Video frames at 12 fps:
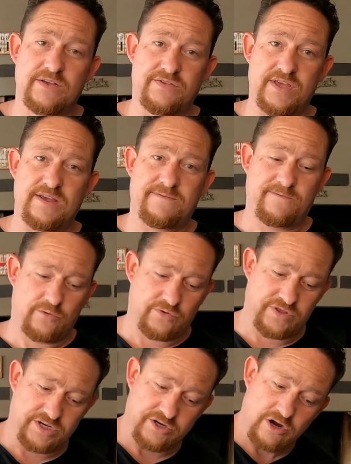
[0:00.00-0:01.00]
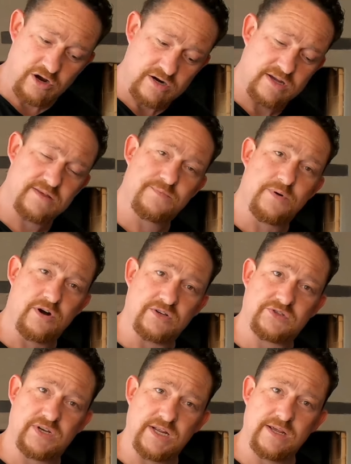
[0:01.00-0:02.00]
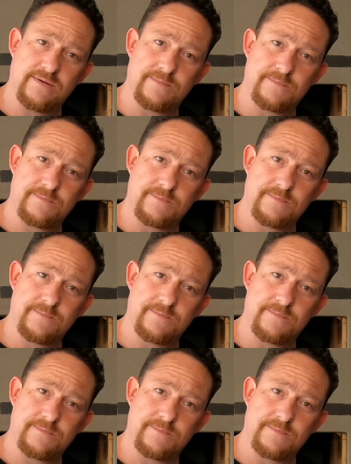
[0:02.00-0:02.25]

Therefore, the darker the parsley,